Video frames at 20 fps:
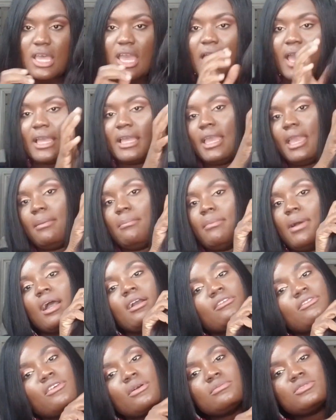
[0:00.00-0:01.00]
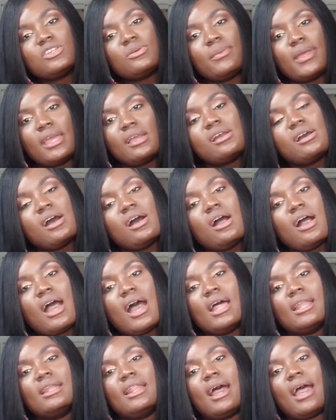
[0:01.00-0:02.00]
I came back from Jamaica
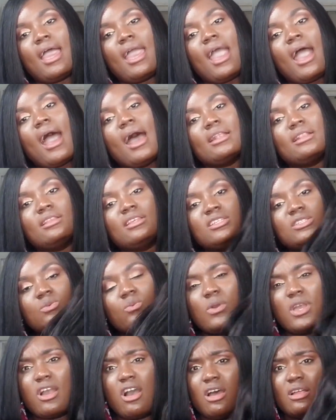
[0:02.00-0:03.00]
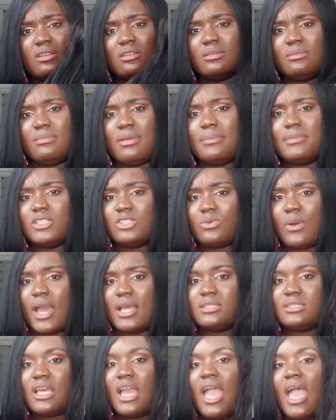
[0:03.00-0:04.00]
and I had this wig on maybe twice.